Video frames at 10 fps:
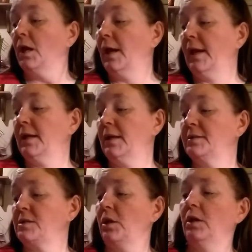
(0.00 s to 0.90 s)

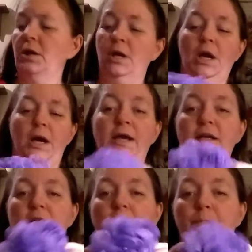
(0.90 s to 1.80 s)
And I
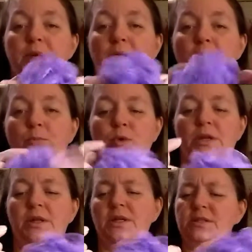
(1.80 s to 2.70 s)
ended up picking up one
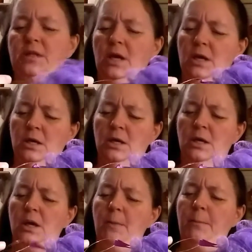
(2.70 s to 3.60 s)
of these
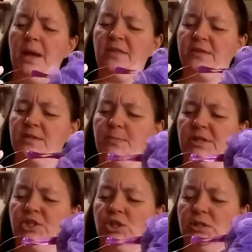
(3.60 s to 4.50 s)
bath
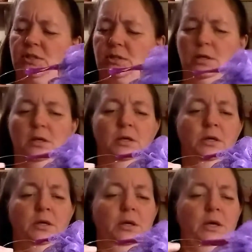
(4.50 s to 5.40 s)
sponges.
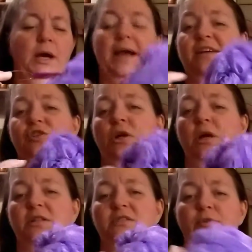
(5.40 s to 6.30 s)
I actually
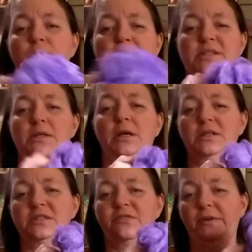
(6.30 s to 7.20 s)
got this for my son.
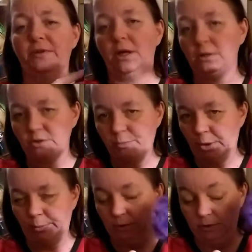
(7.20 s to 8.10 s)
His favorite color is
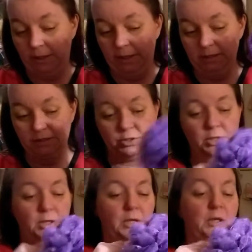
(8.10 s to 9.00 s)
purple, and
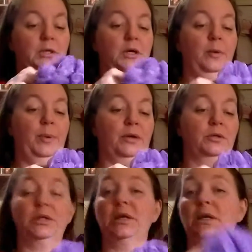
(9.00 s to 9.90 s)

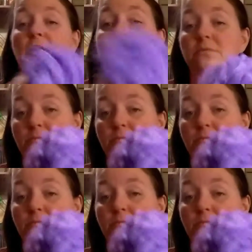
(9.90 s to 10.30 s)
apparently